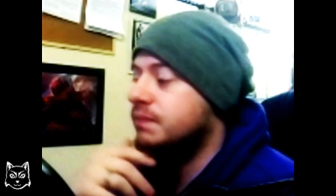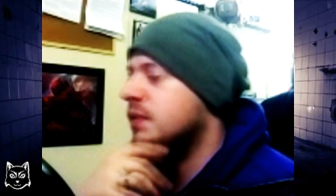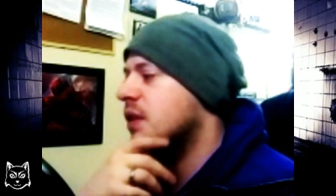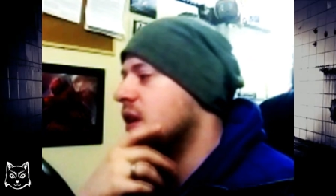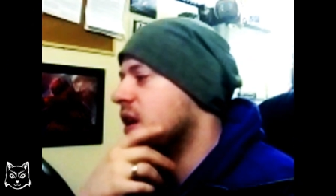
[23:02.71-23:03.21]
But
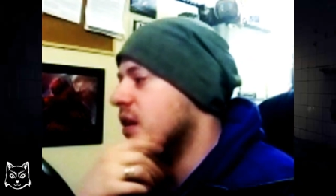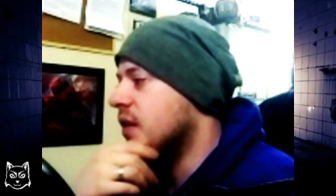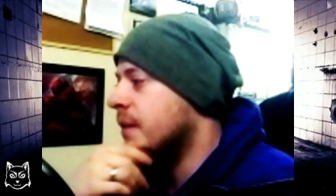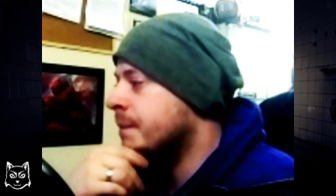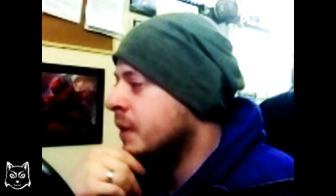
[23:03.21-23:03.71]

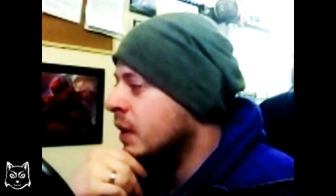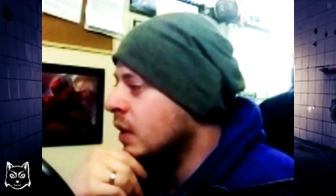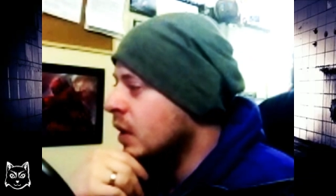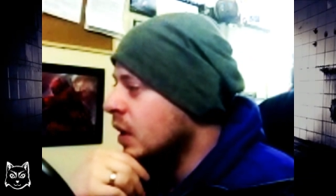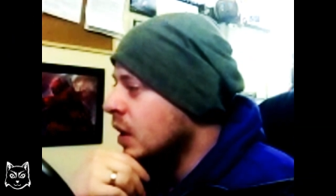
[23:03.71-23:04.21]
I don't know.
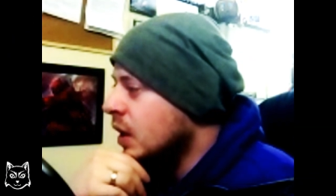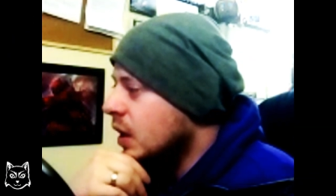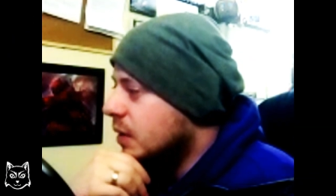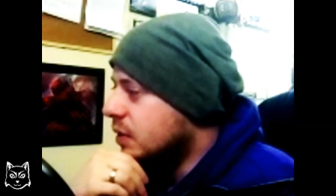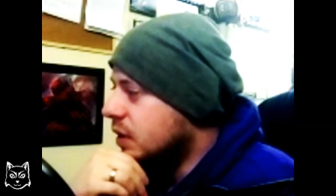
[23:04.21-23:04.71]

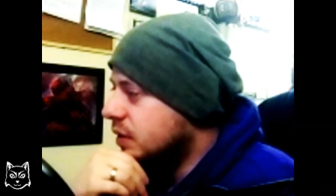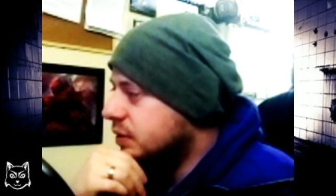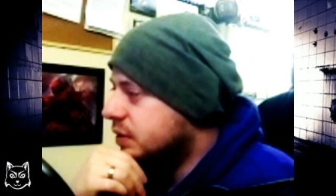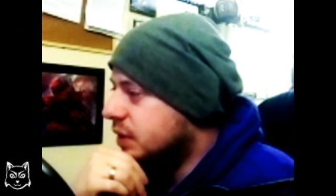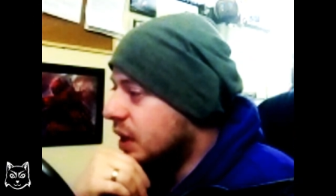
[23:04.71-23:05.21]

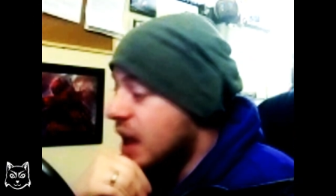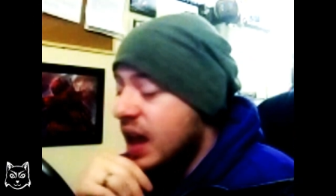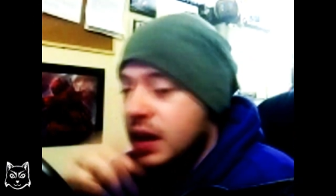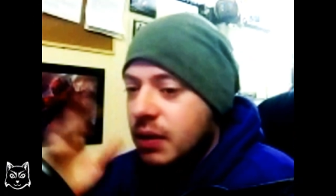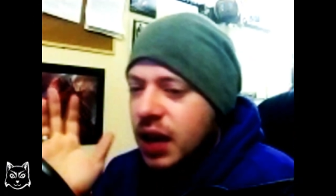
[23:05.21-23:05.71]
But
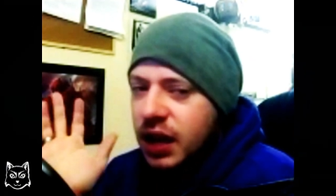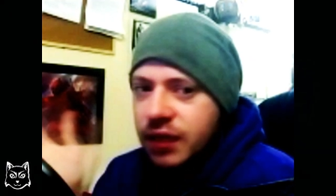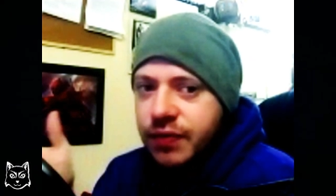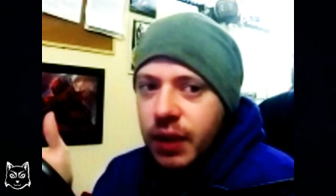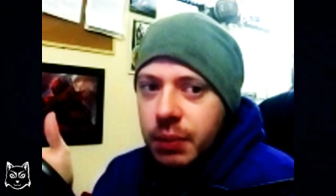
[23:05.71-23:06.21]

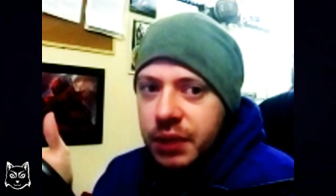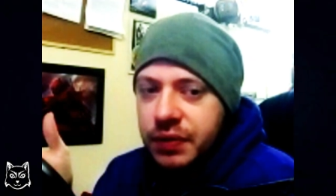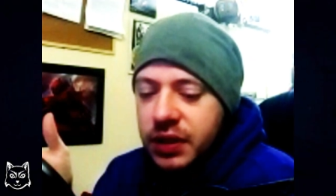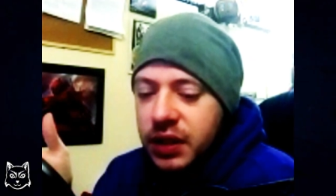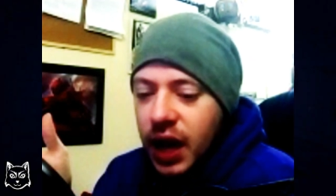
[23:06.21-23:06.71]
anyway, enough
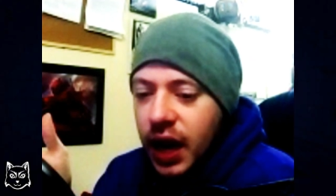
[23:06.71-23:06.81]
rambling